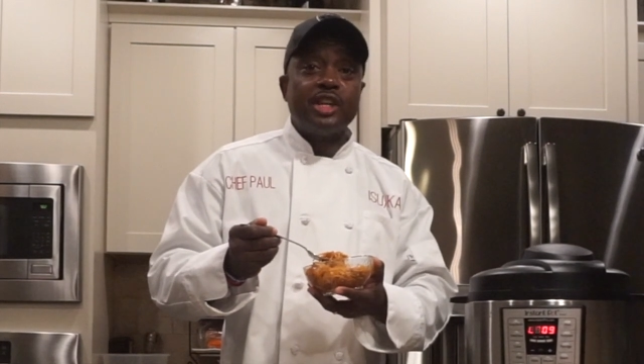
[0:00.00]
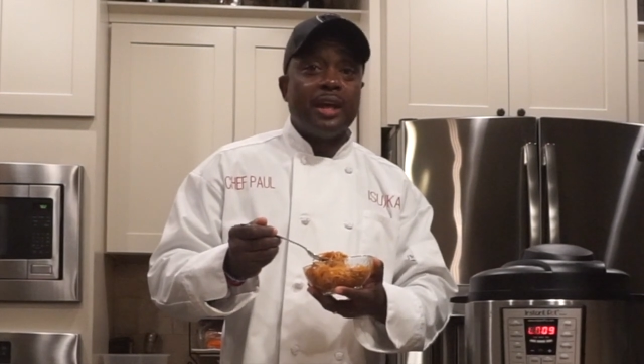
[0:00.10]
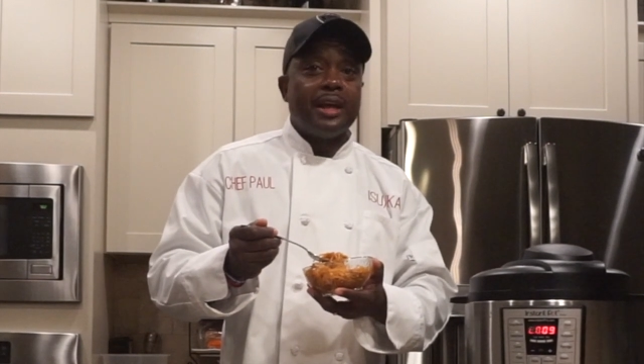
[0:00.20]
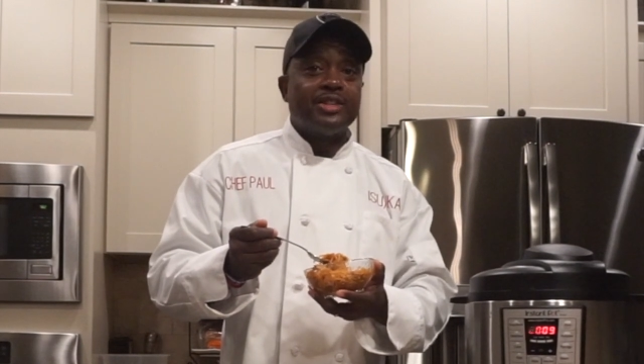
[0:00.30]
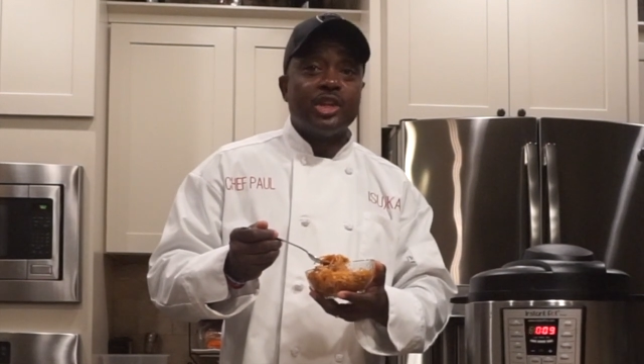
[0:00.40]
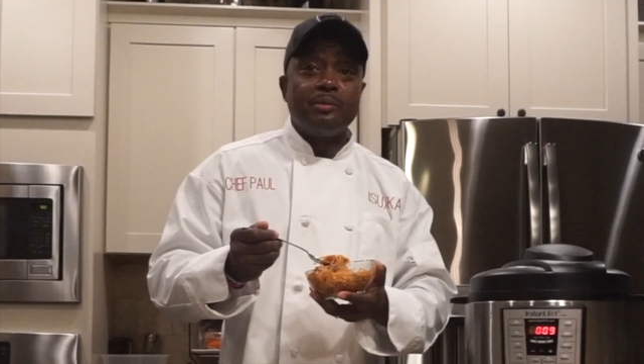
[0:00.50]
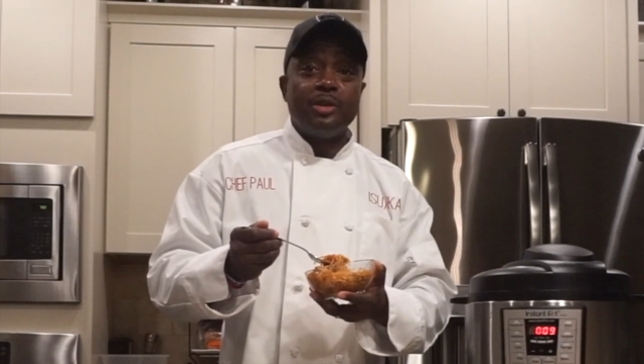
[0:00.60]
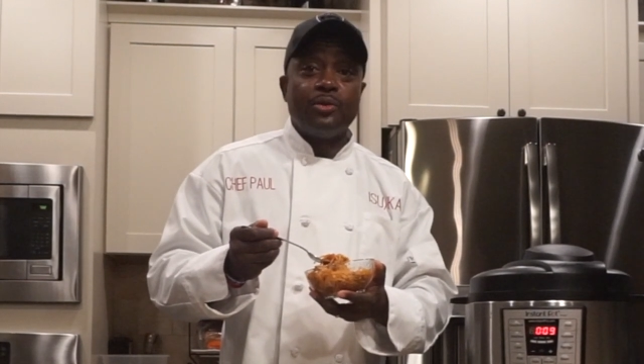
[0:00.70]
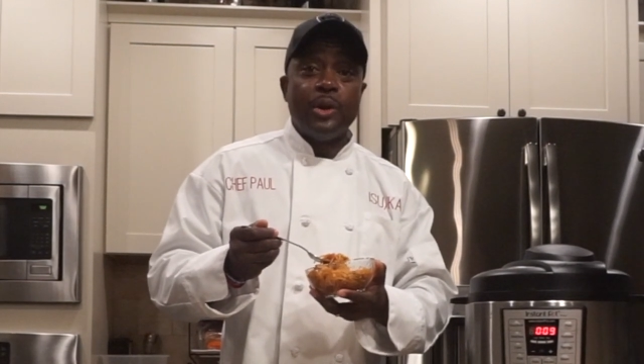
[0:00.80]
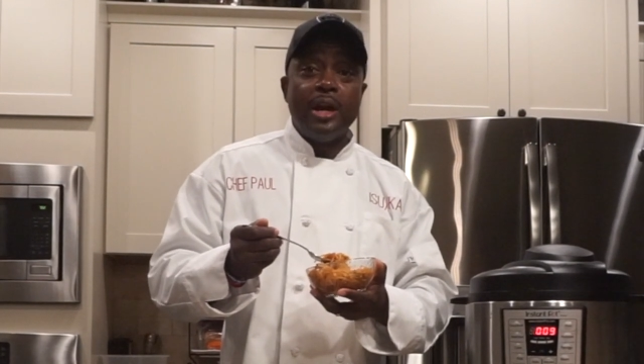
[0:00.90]
I got some of
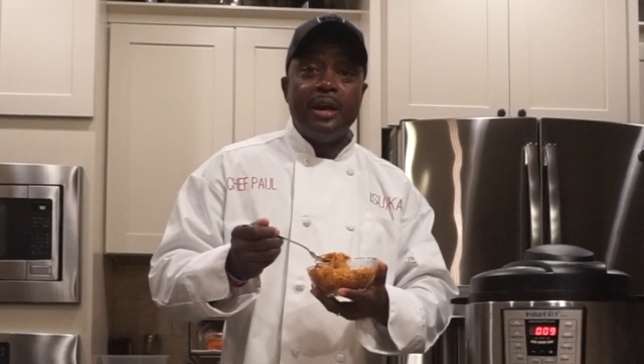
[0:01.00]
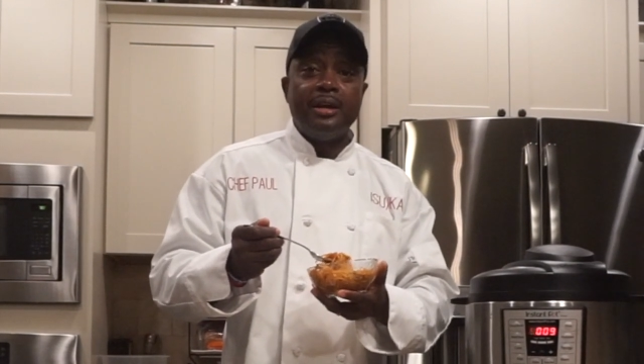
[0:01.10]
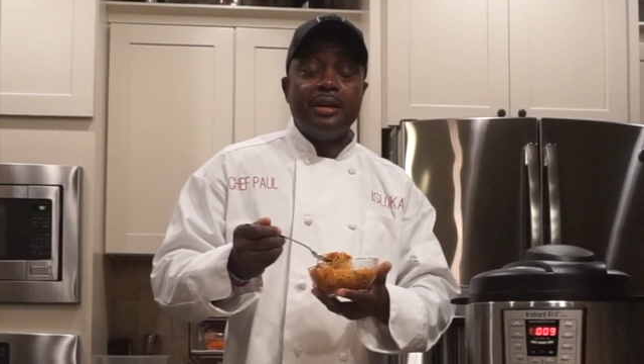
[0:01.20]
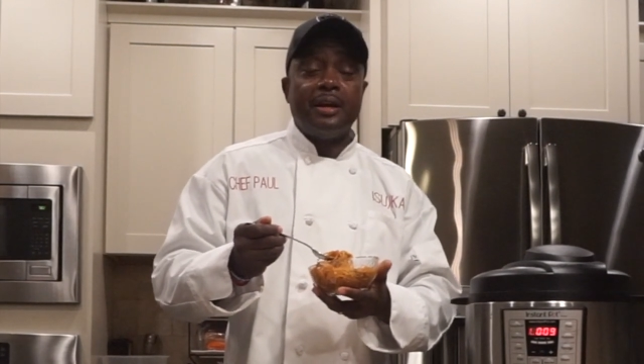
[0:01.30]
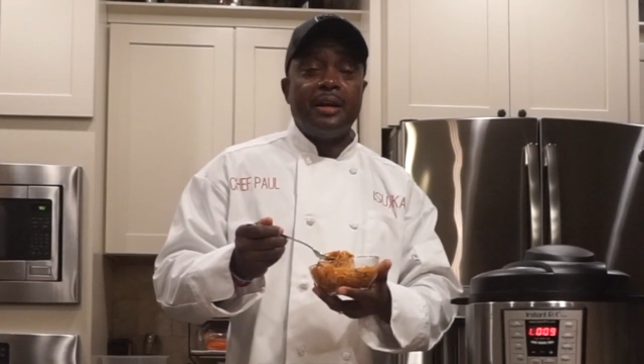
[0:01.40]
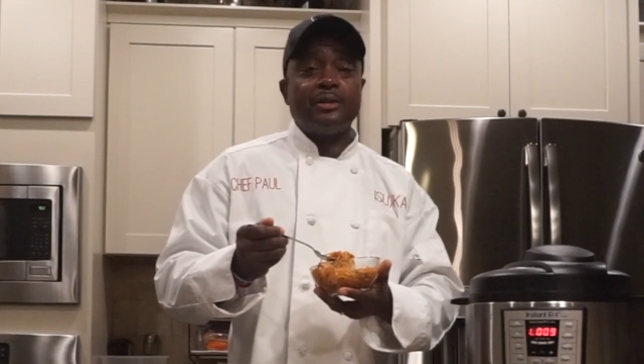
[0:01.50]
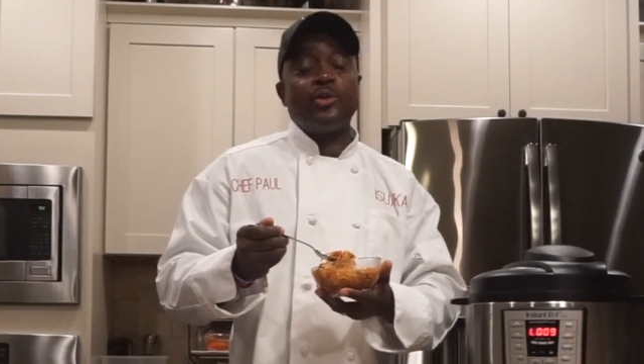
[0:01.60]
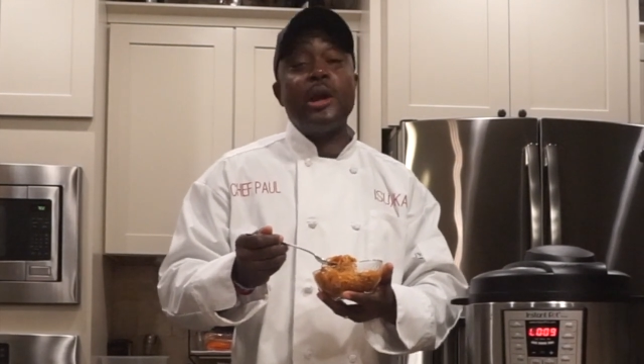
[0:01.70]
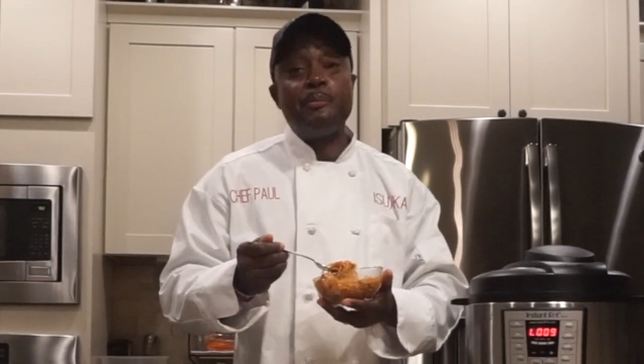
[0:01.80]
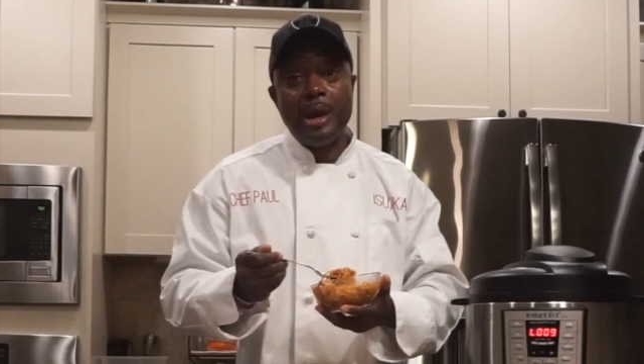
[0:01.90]
the red,
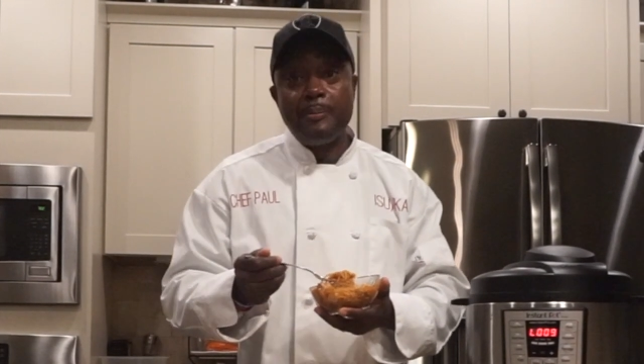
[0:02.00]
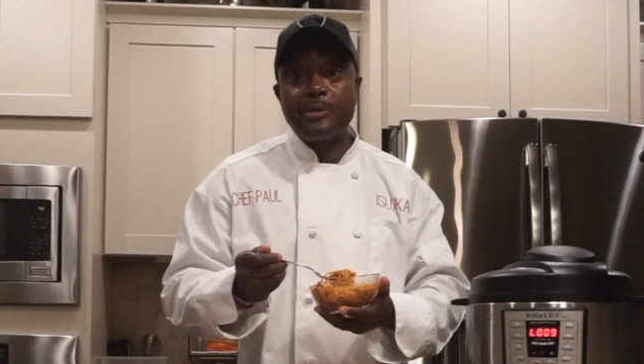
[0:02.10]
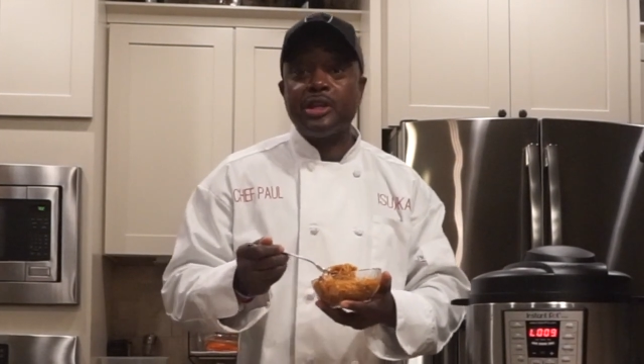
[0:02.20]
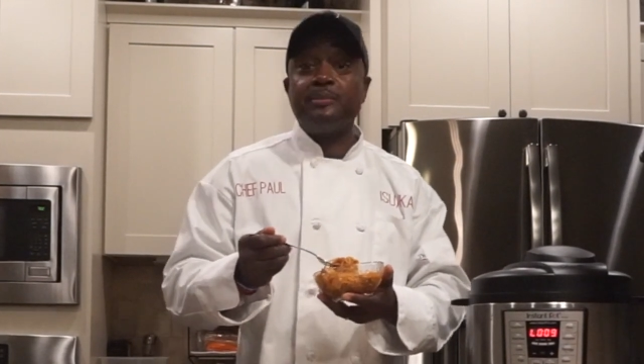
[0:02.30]
green peppers,